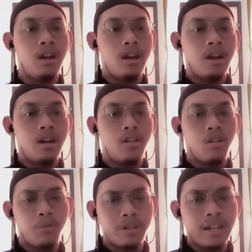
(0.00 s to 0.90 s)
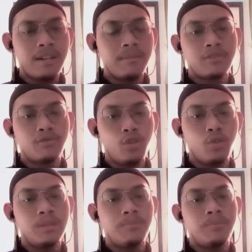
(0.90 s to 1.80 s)
or product must follow
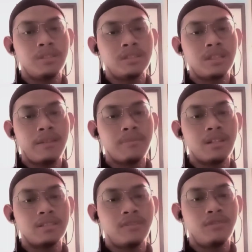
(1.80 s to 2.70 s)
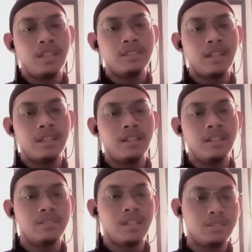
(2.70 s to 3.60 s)
the prescribed safety standard
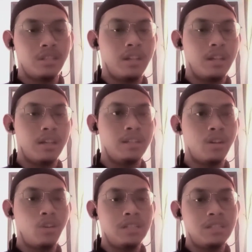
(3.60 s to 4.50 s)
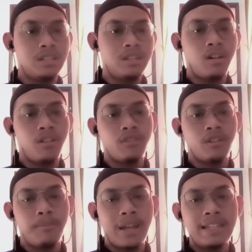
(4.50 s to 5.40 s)
instruction. The collision of
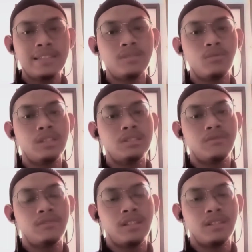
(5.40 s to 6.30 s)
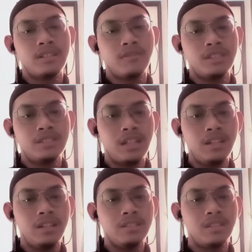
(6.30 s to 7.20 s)
compliance with this safety
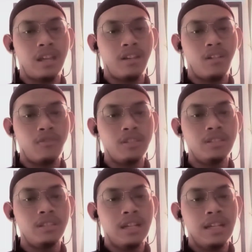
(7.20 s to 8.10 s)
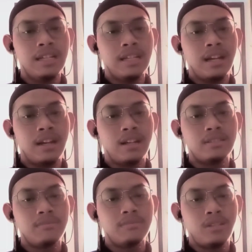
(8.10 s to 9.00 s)
standard is an offence
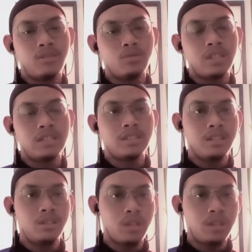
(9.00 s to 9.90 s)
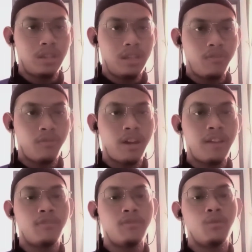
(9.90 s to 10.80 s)
subject to Section
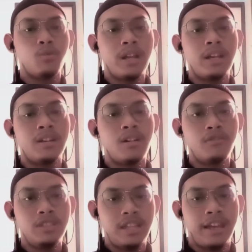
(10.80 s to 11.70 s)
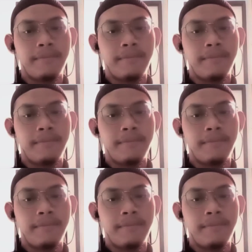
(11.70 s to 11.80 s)
25(1) of this Act.